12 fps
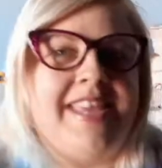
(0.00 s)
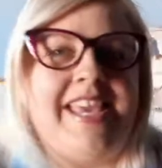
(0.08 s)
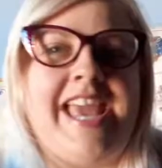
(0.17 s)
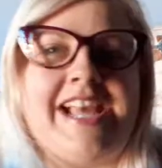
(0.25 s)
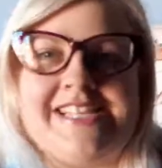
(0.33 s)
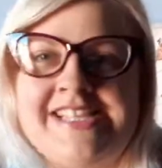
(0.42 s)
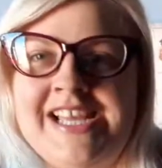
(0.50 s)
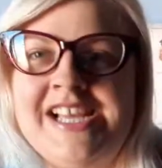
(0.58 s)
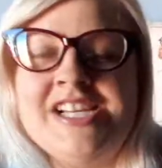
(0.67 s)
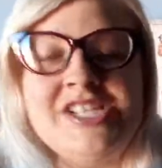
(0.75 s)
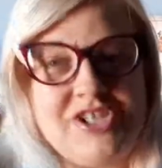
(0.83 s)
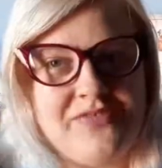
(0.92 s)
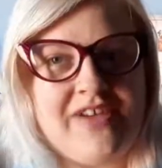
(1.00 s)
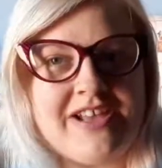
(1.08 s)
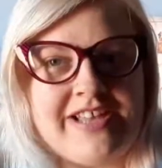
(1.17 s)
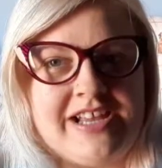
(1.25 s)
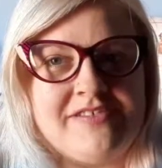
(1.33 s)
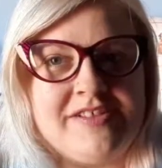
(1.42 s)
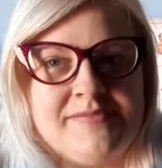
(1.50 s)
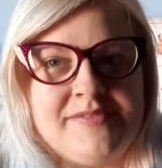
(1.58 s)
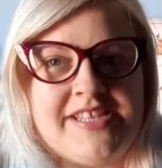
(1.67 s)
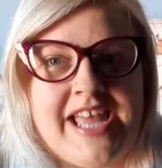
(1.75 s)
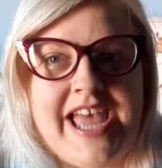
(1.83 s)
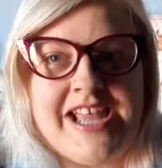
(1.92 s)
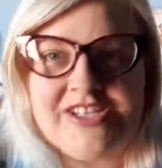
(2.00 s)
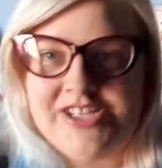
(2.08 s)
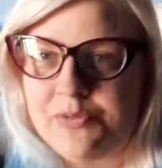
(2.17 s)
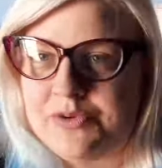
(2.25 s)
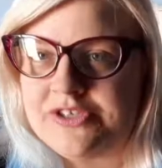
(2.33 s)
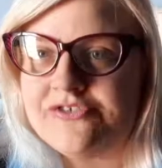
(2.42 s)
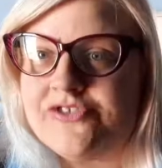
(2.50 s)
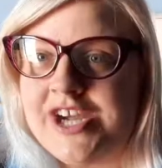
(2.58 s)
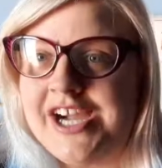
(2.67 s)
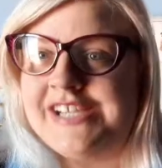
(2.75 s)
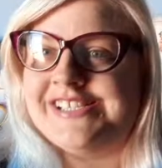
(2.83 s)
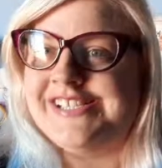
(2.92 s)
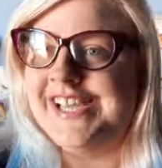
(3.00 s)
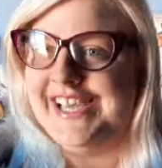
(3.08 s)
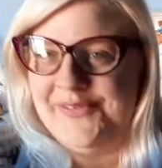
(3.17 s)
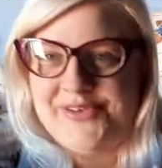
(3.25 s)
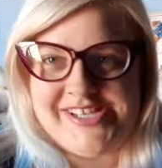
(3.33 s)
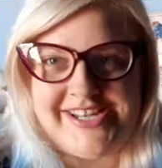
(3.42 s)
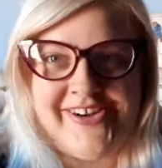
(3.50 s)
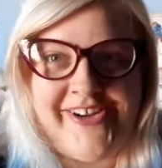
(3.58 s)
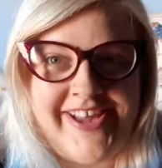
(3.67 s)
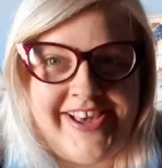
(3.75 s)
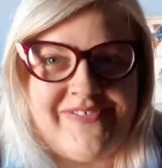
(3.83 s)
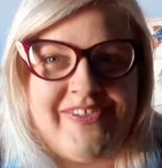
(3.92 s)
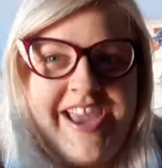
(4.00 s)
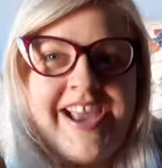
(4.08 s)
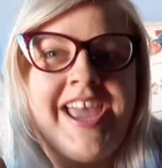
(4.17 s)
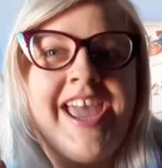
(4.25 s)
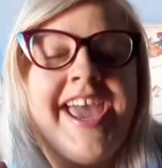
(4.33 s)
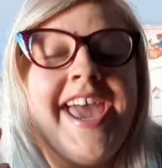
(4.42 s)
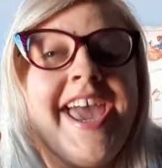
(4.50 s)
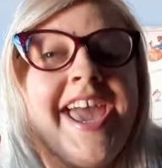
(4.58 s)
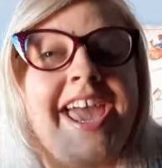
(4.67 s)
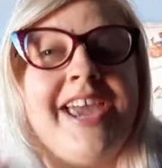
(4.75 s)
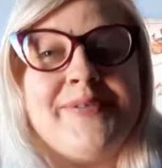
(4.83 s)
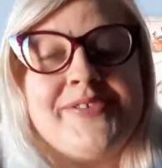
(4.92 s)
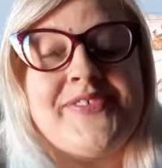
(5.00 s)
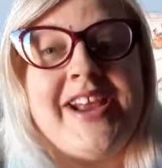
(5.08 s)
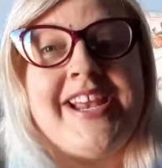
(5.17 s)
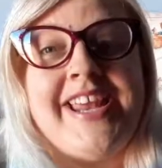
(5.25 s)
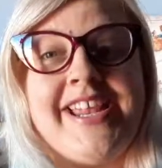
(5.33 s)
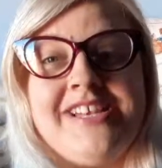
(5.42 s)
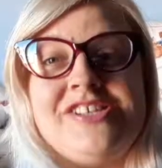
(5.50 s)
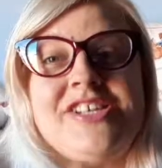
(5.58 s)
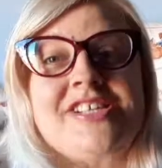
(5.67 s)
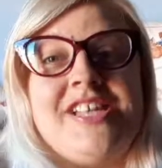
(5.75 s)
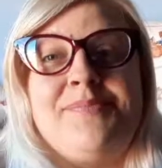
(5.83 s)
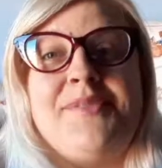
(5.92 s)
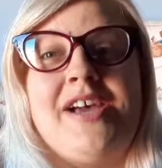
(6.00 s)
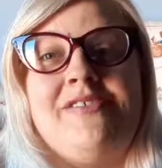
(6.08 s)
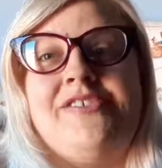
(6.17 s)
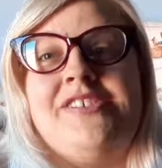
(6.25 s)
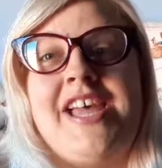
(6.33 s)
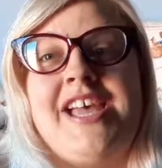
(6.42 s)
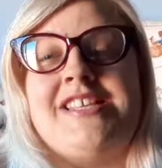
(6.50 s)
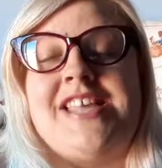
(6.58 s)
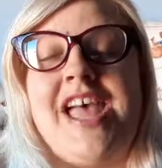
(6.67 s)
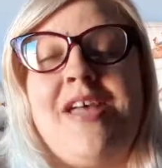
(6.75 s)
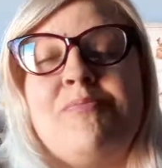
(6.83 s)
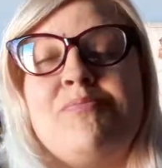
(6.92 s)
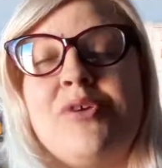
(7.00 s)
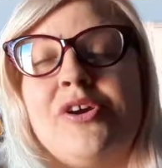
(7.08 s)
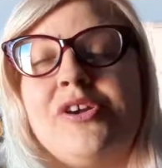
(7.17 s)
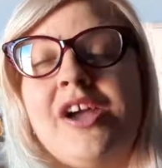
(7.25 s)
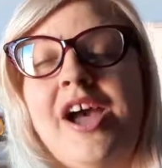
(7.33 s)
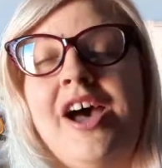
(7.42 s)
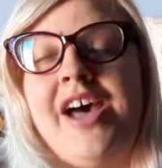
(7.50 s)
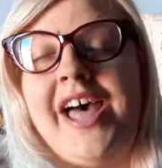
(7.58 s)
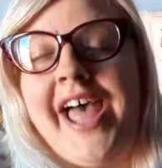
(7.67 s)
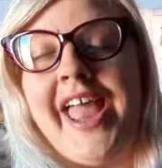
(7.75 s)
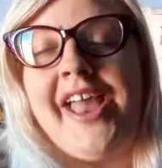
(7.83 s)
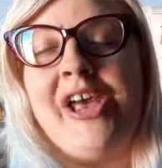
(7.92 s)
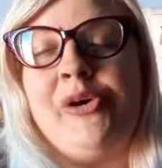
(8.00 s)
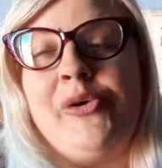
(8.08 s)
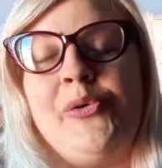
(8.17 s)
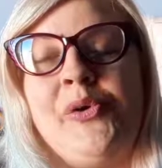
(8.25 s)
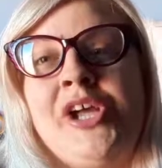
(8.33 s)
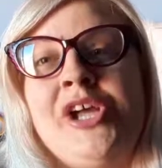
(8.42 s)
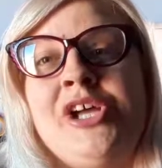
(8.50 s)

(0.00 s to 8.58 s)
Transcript: Yes, she fell down some stairs. She wasn't drunk. She wasn't on anything. It was raining. She slipped downstairs and broke her ankle.